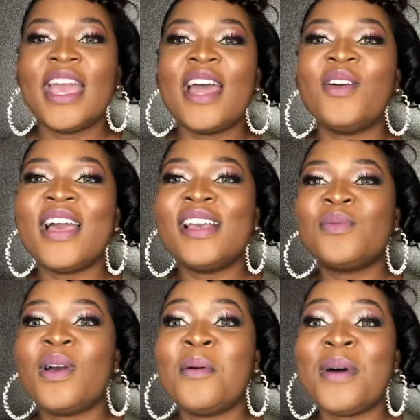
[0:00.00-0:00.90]
hello guys
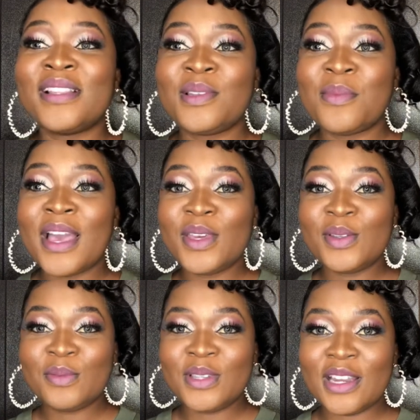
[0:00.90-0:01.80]
welcome back to my
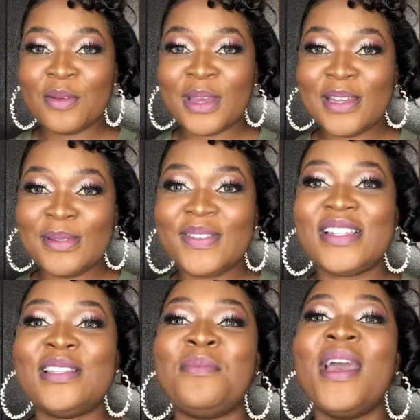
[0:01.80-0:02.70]
youtube channel my name is
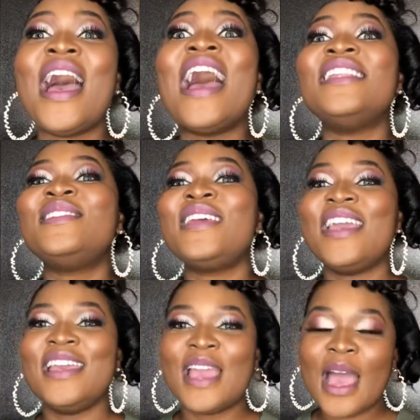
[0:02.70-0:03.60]
Vanessa Appiah and
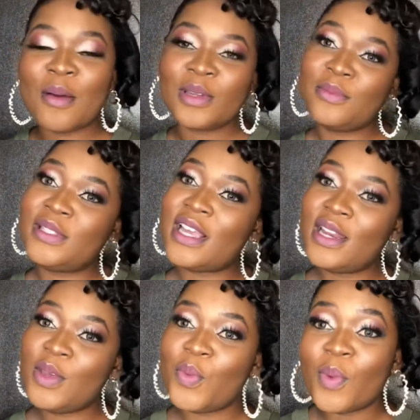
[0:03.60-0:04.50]
today i'm going to be
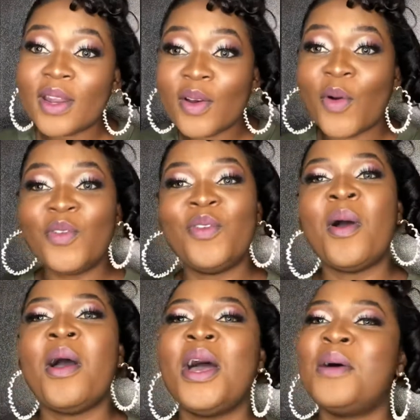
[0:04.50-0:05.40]
telling you one of
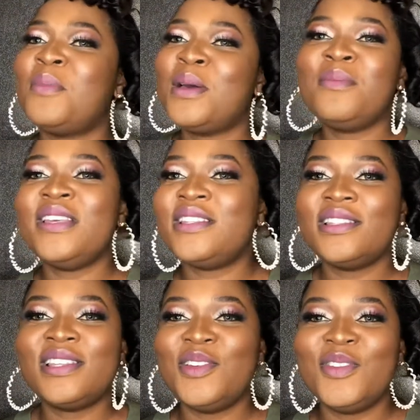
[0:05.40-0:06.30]
my amazing
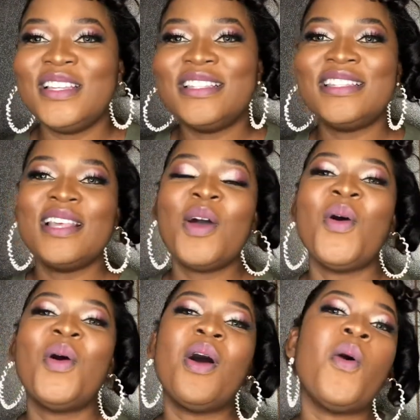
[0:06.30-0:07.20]
secrets
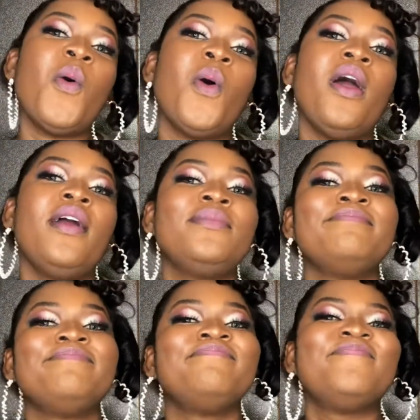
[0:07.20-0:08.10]
or
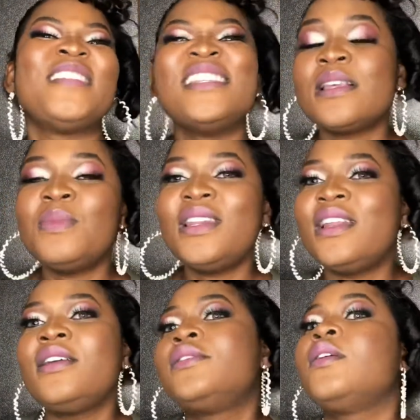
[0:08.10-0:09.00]
something that
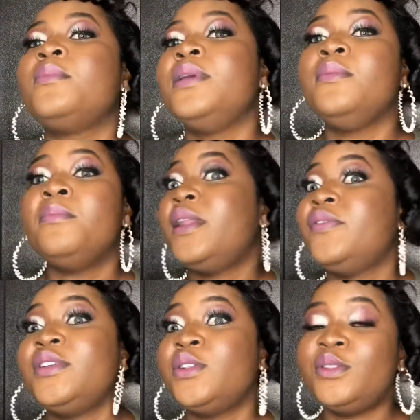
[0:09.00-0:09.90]
is going to be
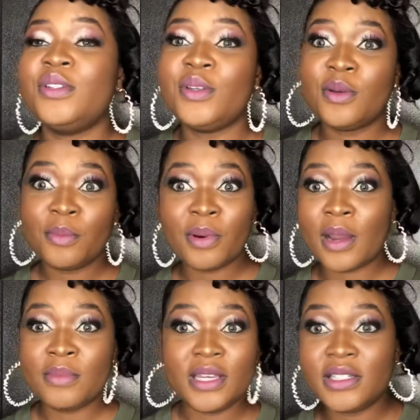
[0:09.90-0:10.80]
beneficial to you
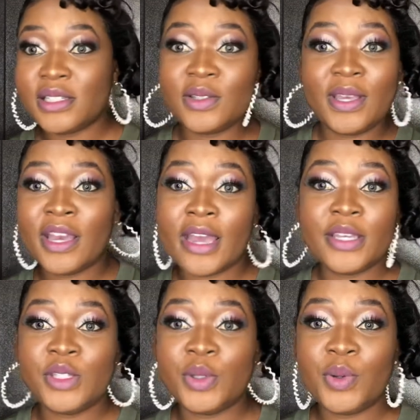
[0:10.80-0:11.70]
probably just to
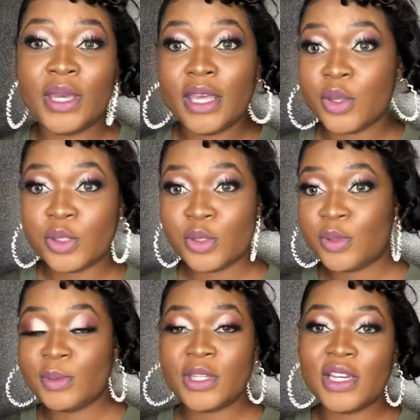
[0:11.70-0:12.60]
encourage you in your
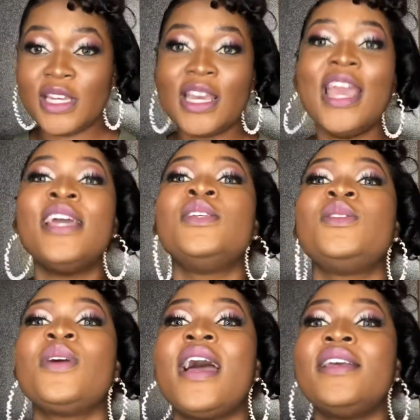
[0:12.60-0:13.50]
youtube journey so
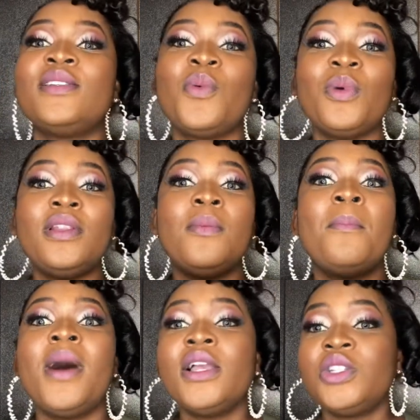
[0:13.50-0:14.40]
guys with
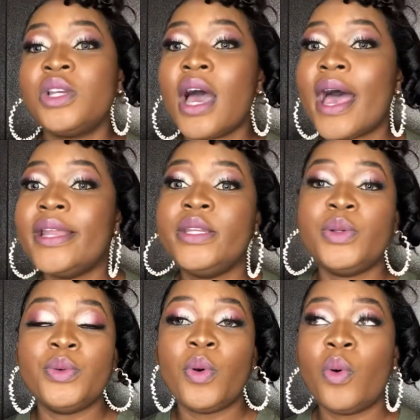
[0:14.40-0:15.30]
much I
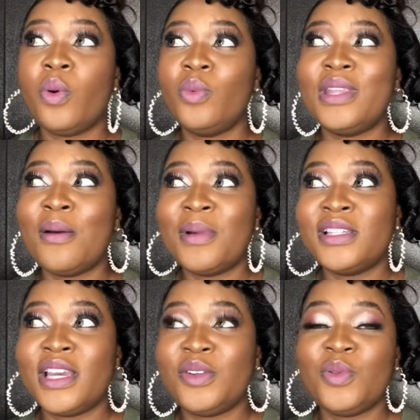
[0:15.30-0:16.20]
do or without much
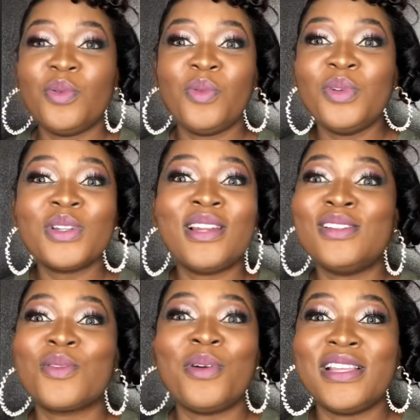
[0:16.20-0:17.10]
I do, which one is
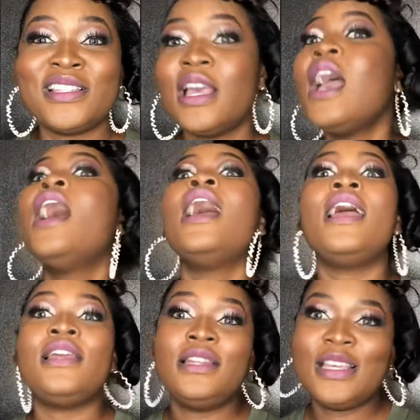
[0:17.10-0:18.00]
correct hey, eh,
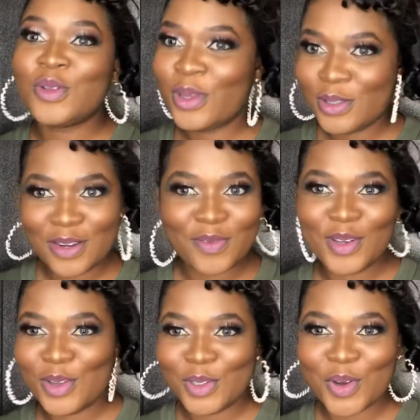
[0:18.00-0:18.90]
let's go into the
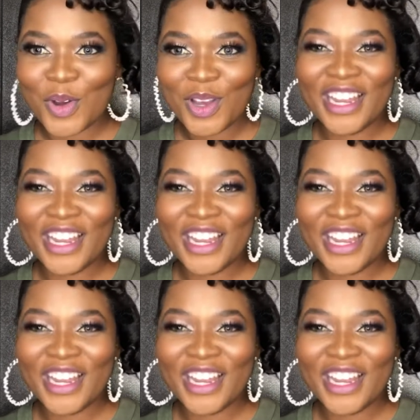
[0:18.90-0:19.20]
video joe